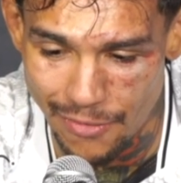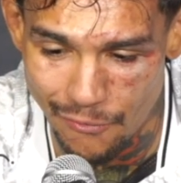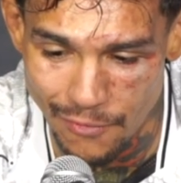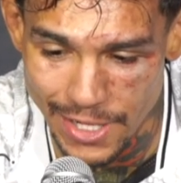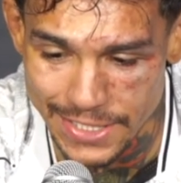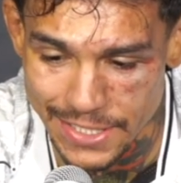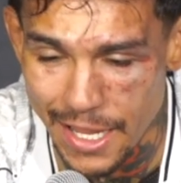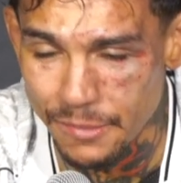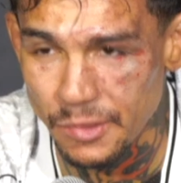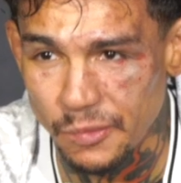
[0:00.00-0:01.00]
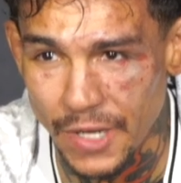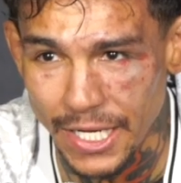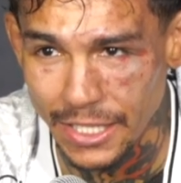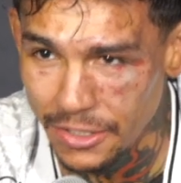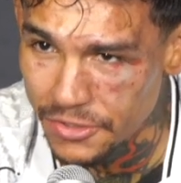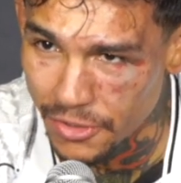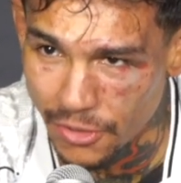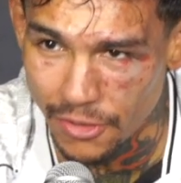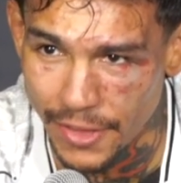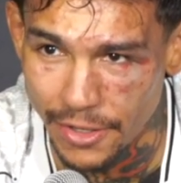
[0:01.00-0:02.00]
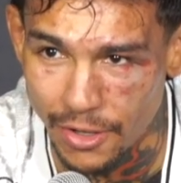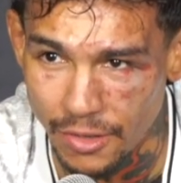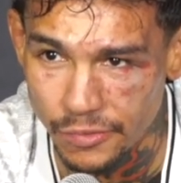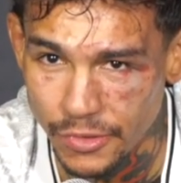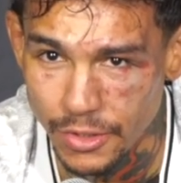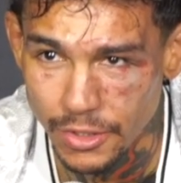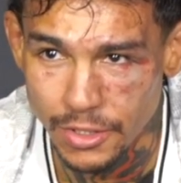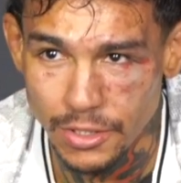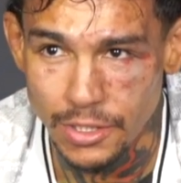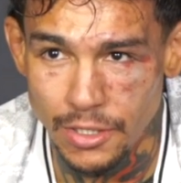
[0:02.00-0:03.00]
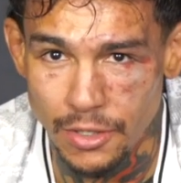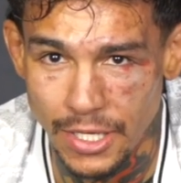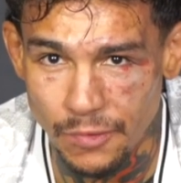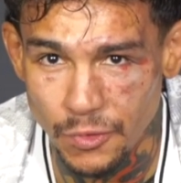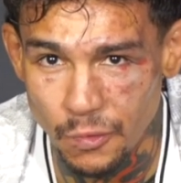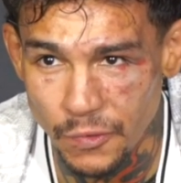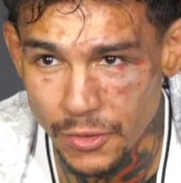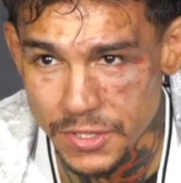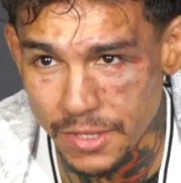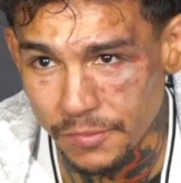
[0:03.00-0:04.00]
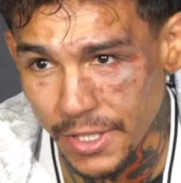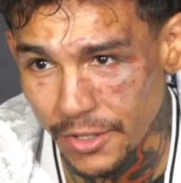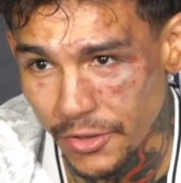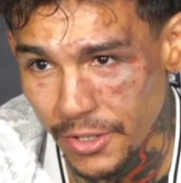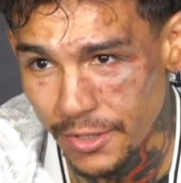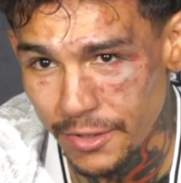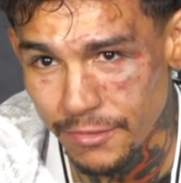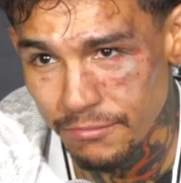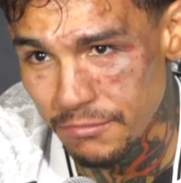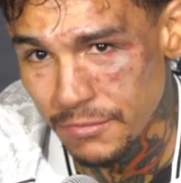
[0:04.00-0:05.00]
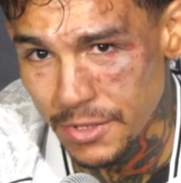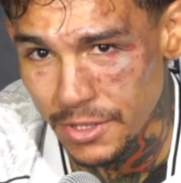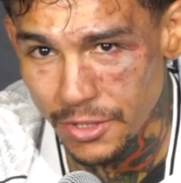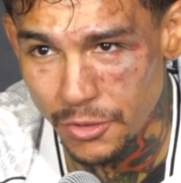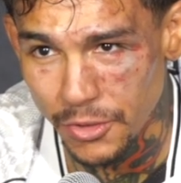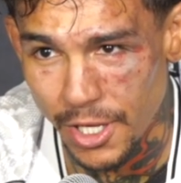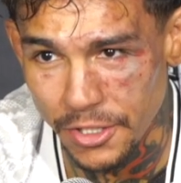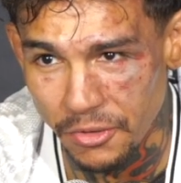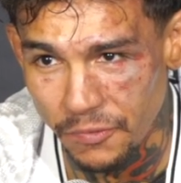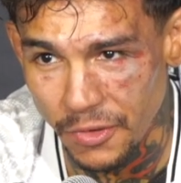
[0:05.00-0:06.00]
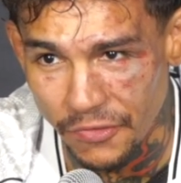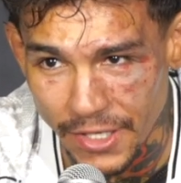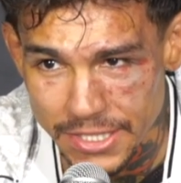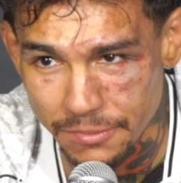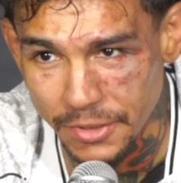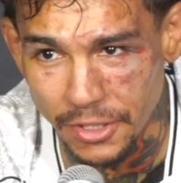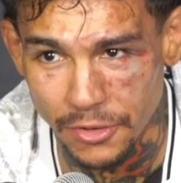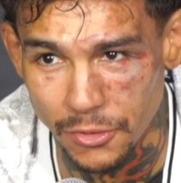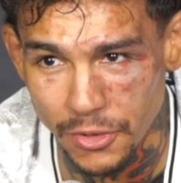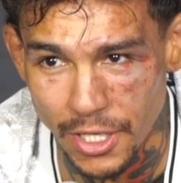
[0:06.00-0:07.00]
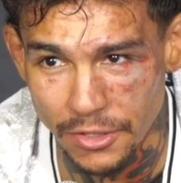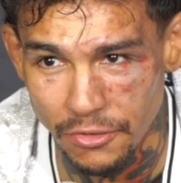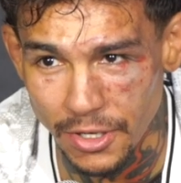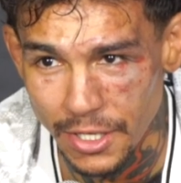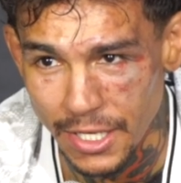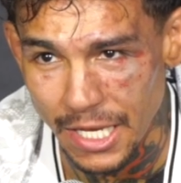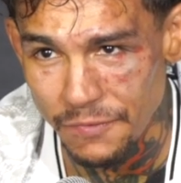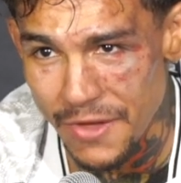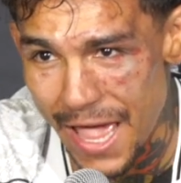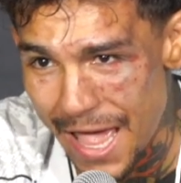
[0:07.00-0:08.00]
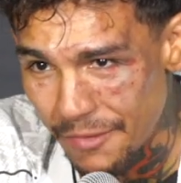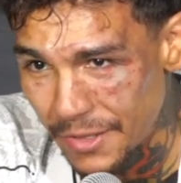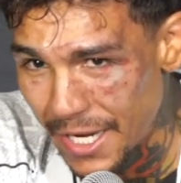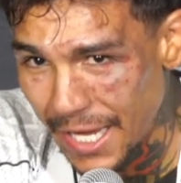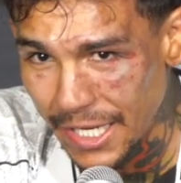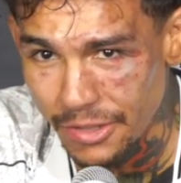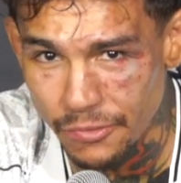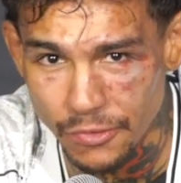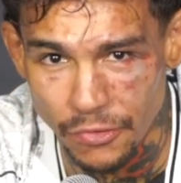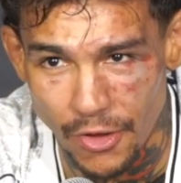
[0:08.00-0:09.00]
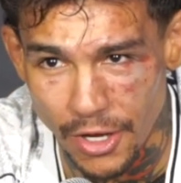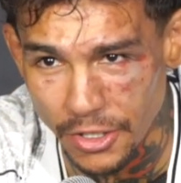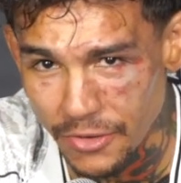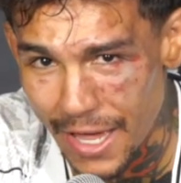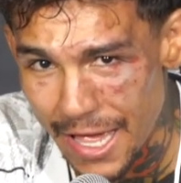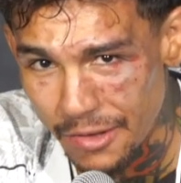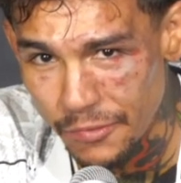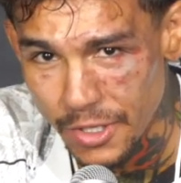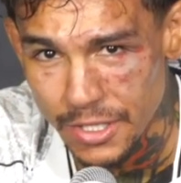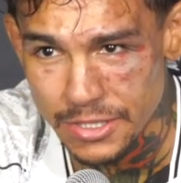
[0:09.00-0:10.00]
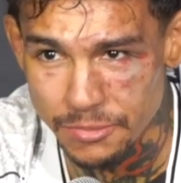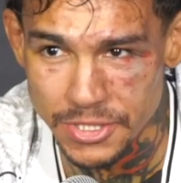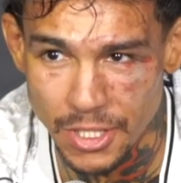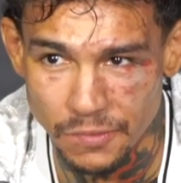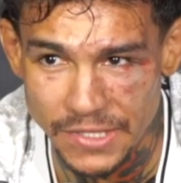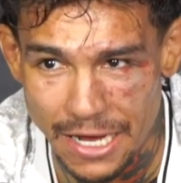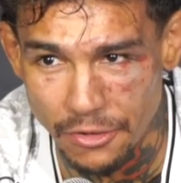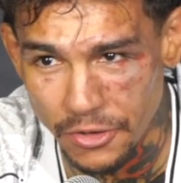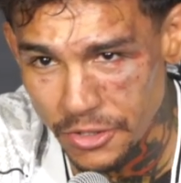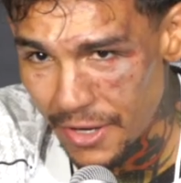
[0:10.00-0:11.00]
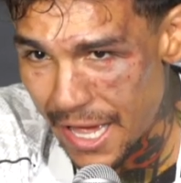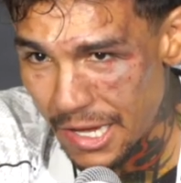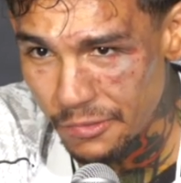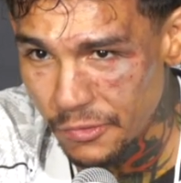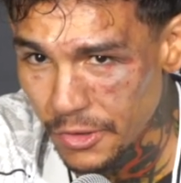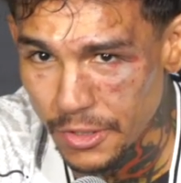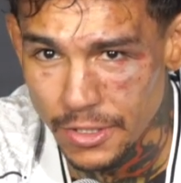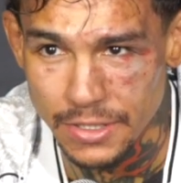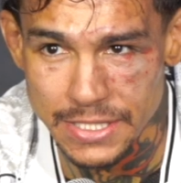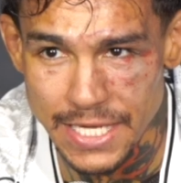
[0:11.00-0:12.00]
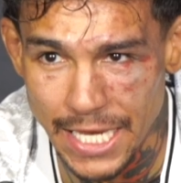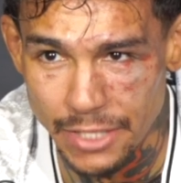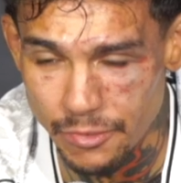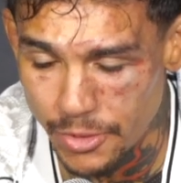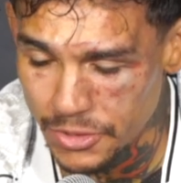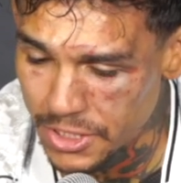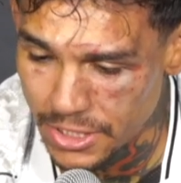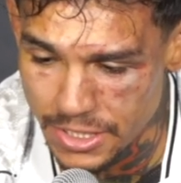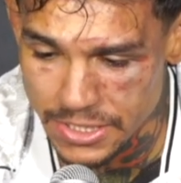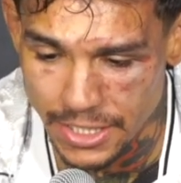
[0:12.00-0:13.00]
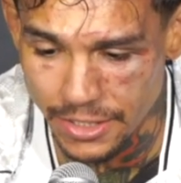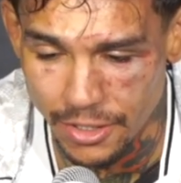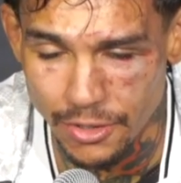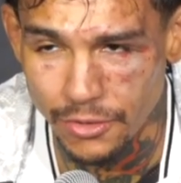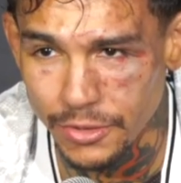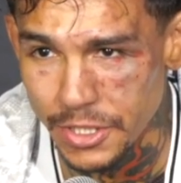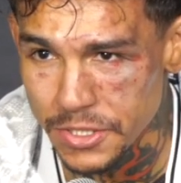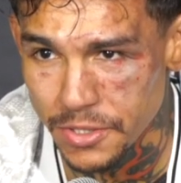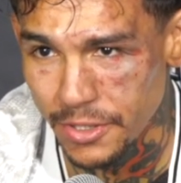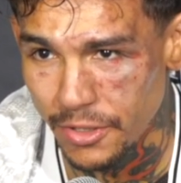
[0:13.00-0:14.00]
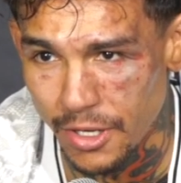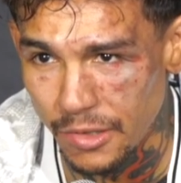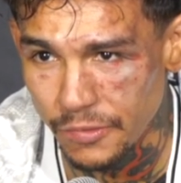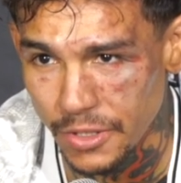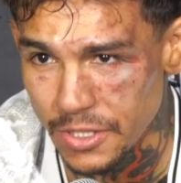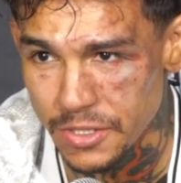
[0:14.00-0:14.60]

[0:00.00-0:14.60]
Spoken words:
when it's time to fight, you turn all that off. You know, if you feel something good, hold on to it. If you think something good, hold on to it. If you have a negative thought, or you have some self-doubt, or you have this negative emotion, you just let it go. You just turn it off. You